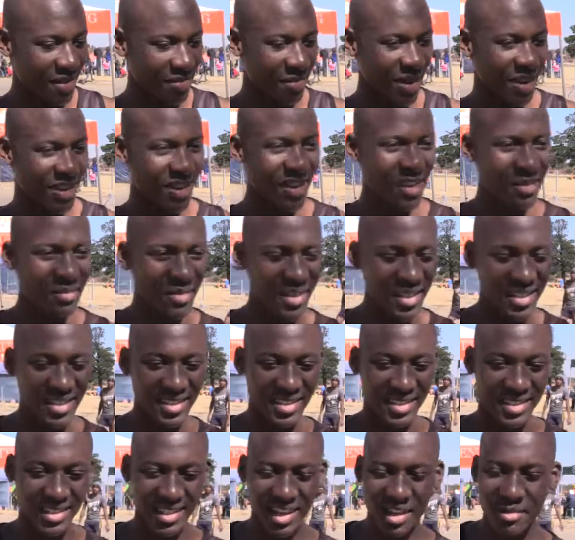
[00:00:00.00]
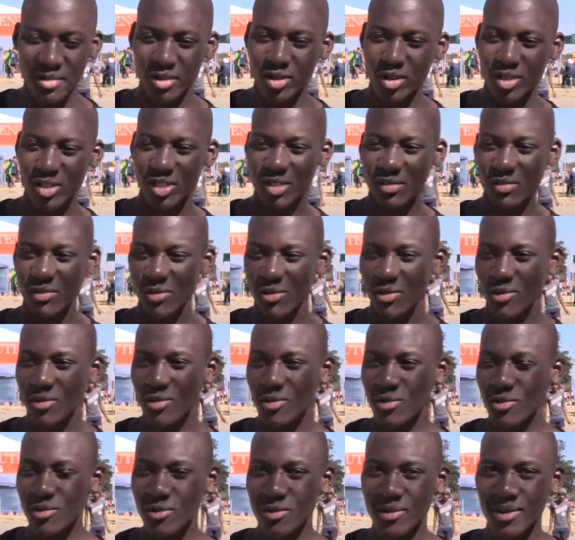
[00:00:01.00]
my name is Kabelo
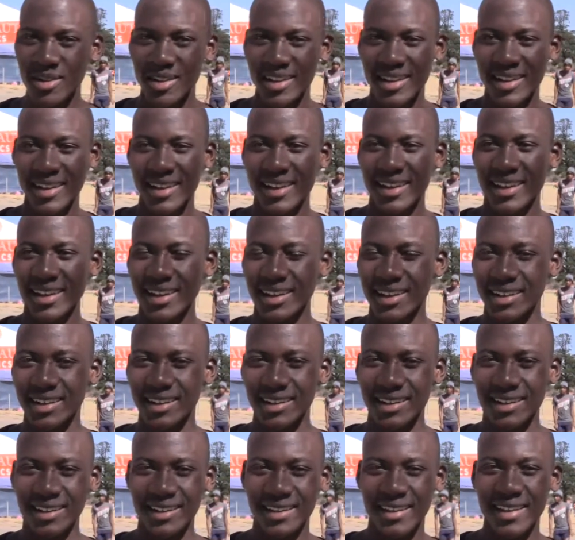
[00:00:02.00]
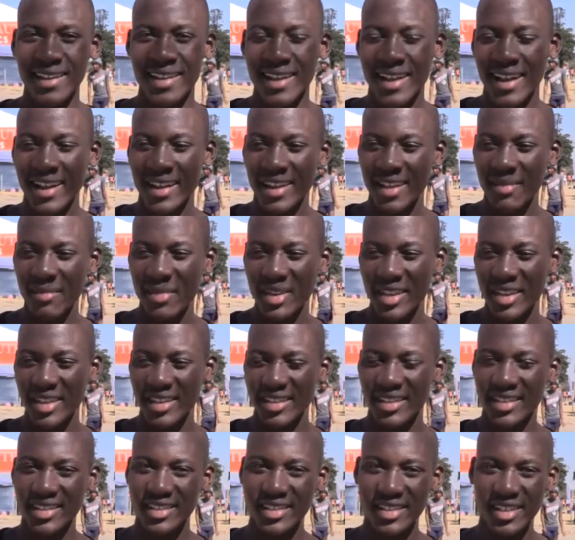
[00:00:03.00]
Soboko. I am a
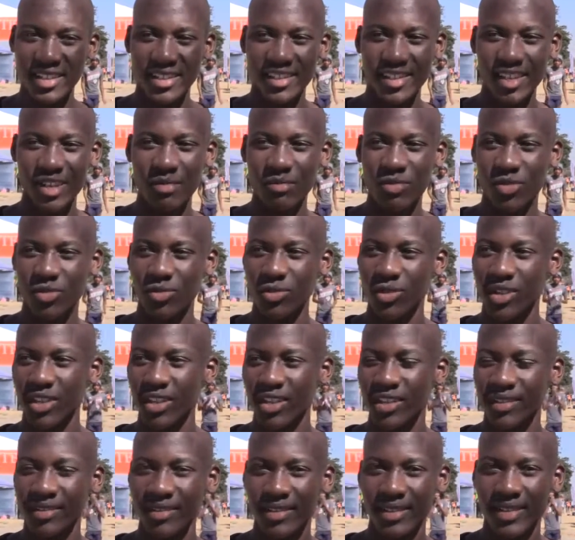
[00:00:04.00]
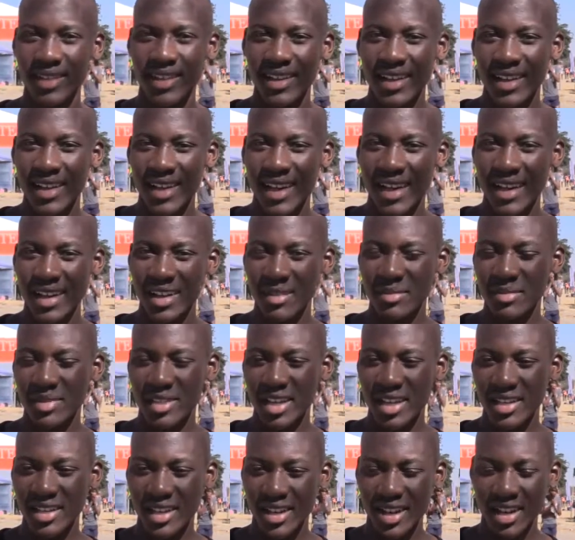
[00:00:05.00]
CJ champ today. I am,
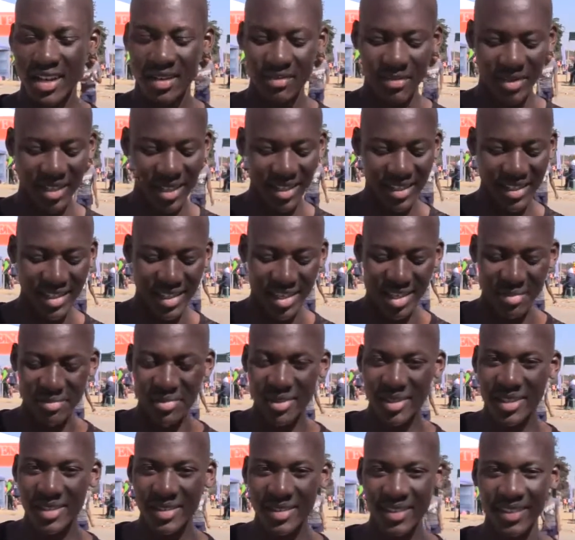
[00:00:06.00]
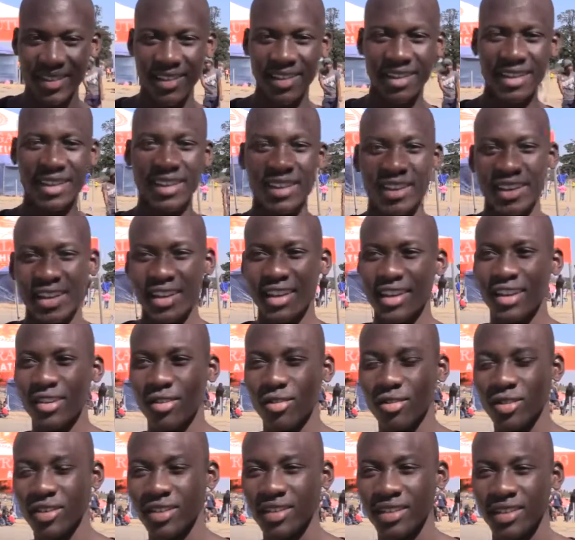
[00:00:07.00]
I am just happy.
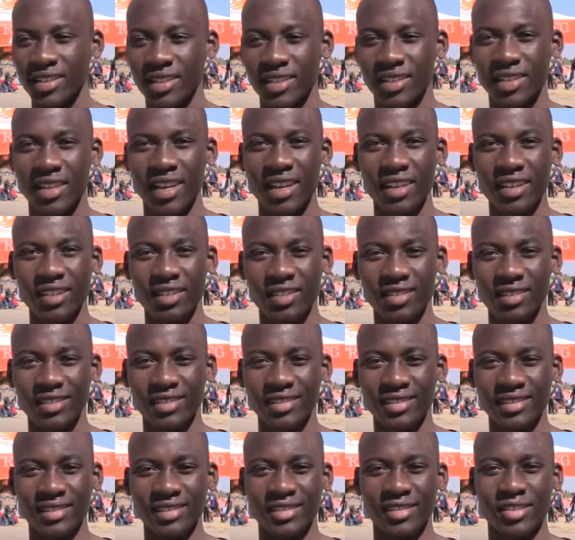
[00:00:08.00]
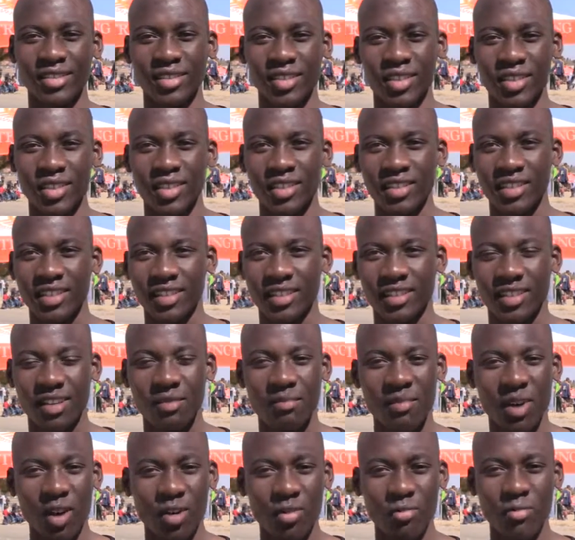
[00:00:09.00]
Uh, on 10
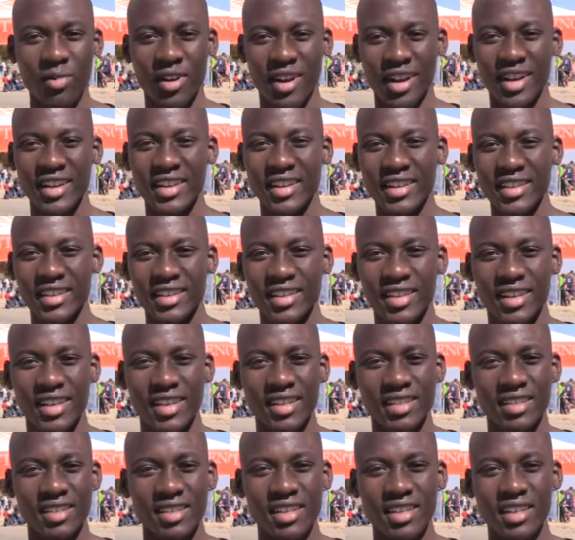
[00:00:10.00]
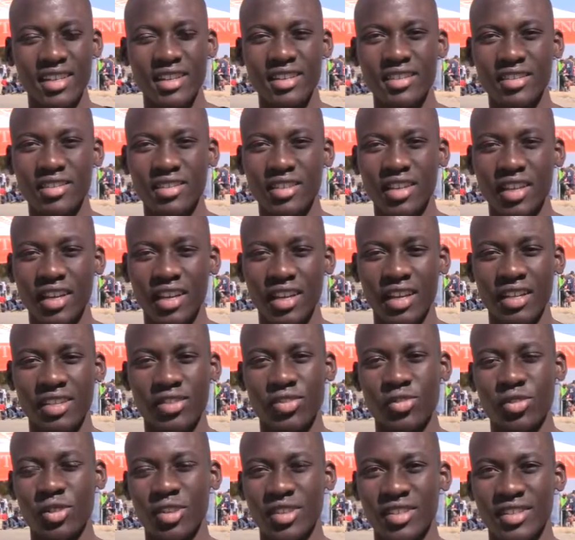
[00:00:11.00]
September, I will be running the SA at
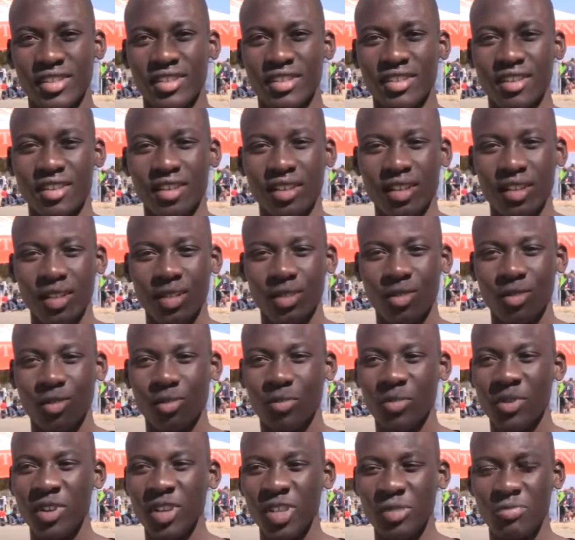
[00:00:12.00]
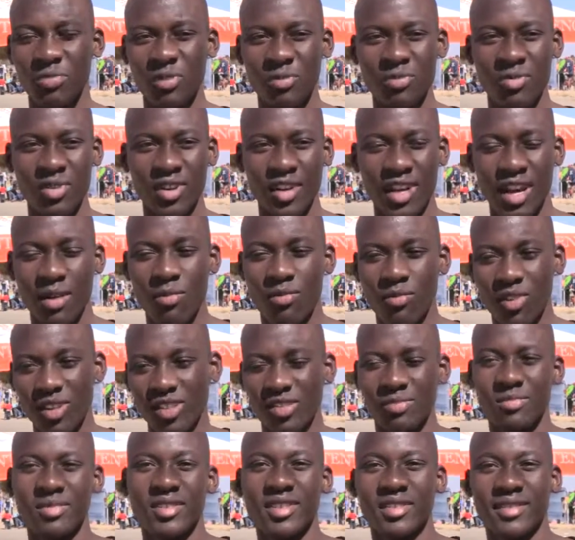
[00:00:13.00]
George. So please, people, come
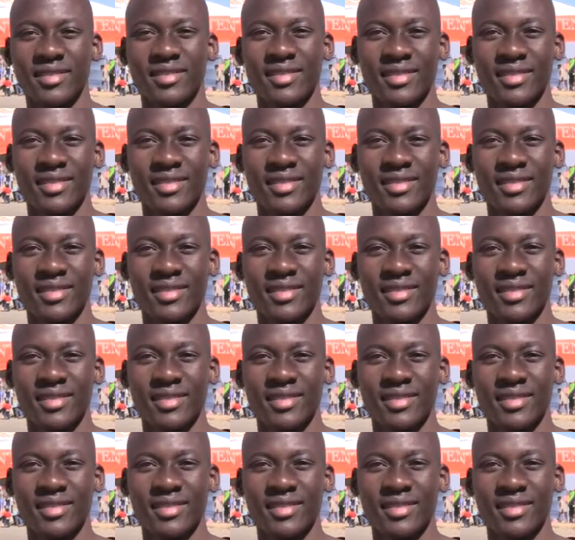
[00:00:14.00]
watch me.